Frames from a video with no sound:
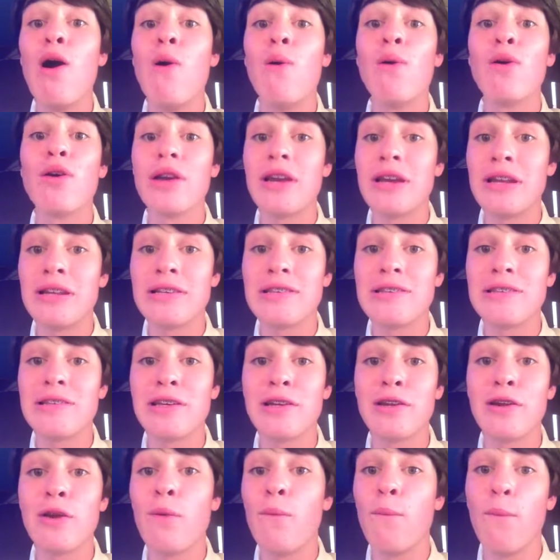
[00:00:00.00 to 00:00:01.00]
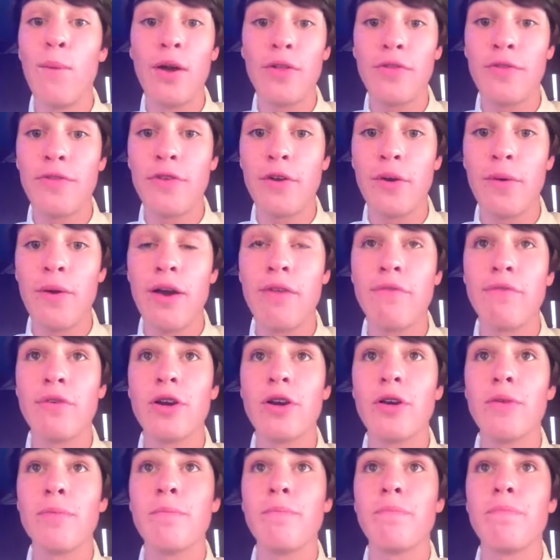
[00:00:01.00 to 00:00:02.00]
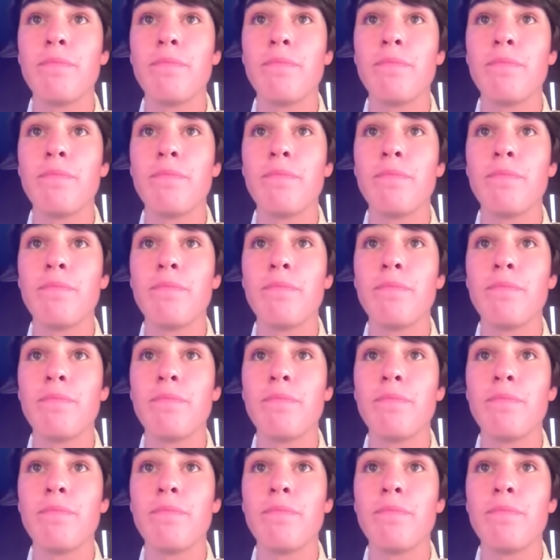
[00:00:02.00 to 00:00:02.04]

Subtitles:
were innocent whatsoever.